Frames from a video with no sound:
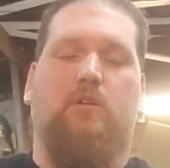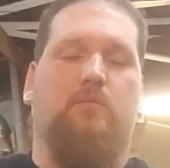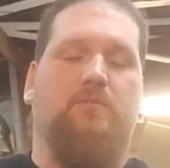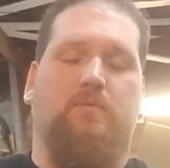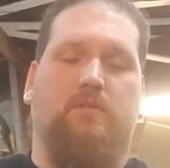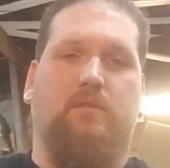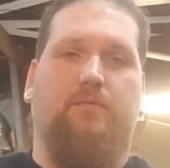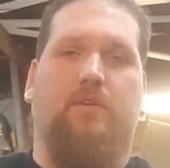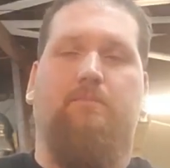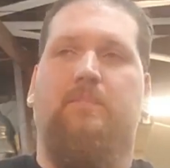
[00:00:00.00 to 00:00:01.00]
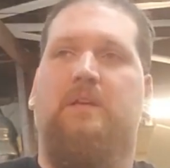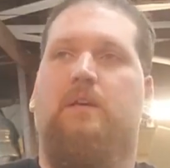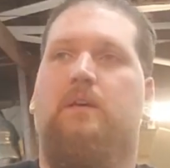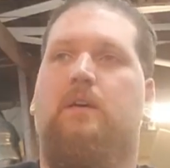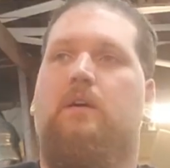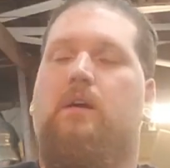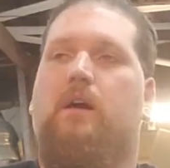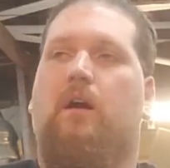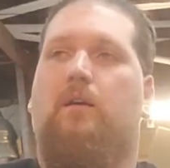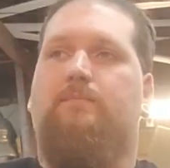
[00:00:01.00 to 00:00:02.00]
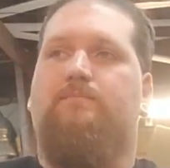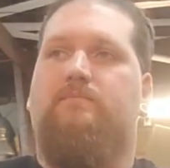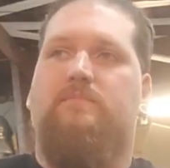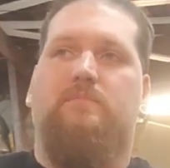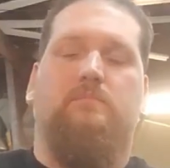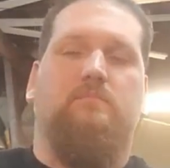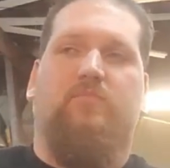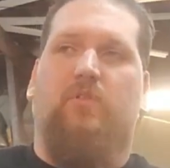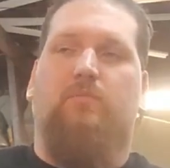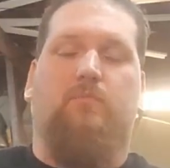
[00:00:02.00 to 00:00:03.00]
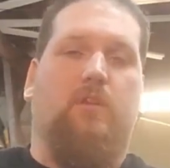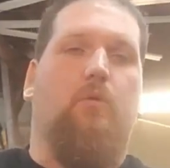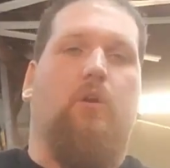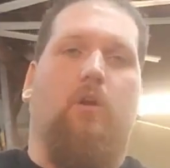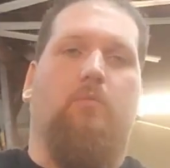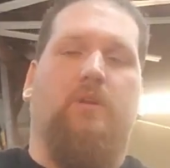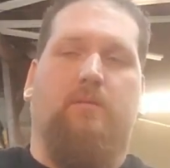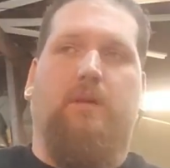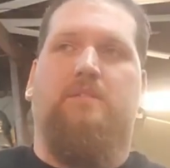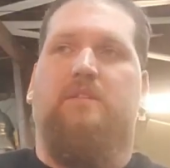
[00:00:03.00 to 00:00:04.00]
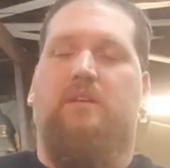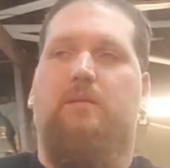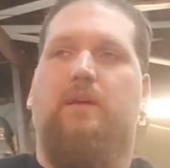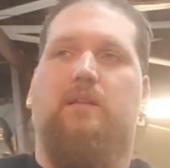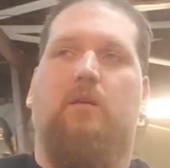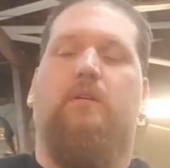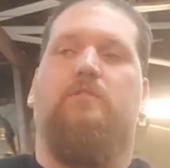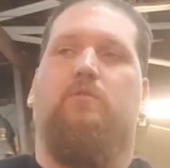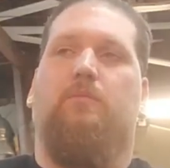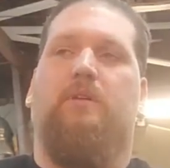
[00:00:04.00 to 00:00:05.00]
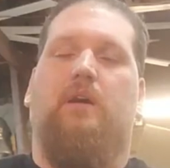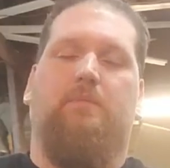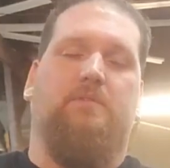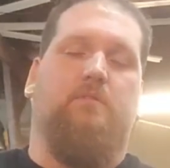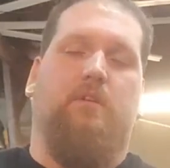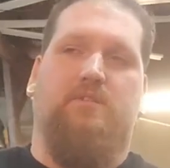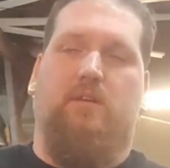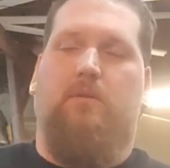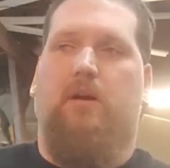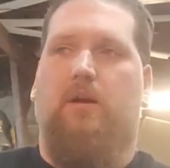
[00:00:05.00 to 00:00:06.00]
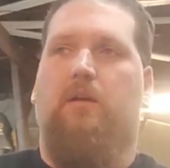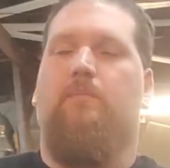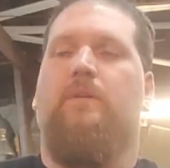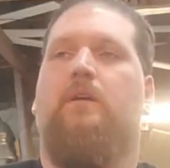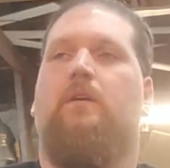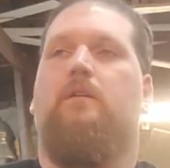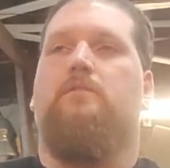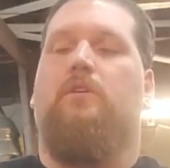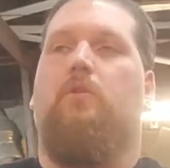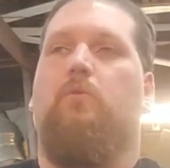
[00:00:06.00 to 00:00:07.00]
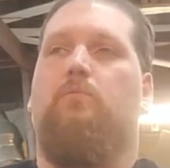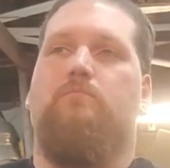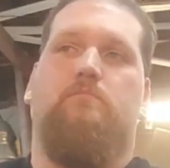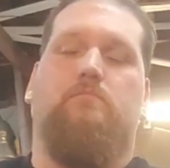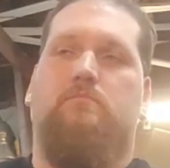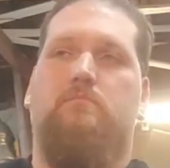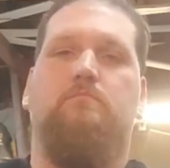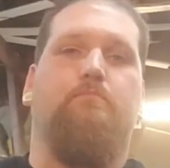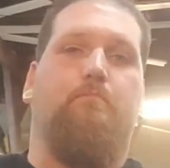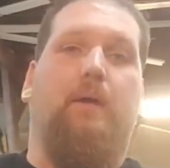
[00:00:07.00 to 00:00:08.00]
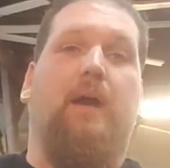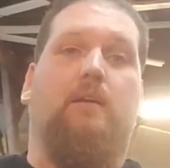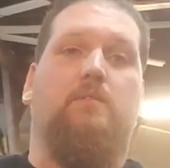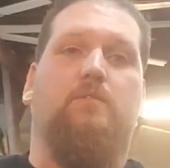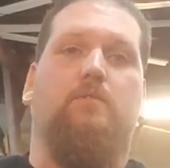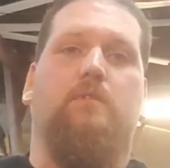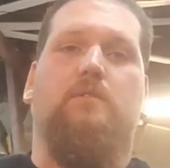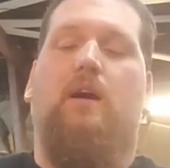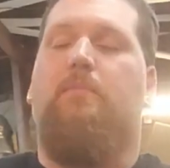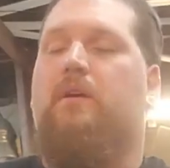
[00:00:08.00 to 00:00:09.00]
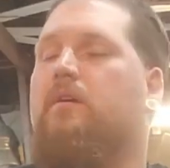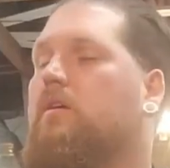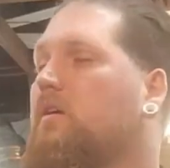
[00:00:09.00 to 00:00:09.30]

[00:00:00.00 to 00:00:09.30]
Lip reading: lobes were different, for lower opening, basically to keep that low-end torque but not be too crazy up high. So back to the topic.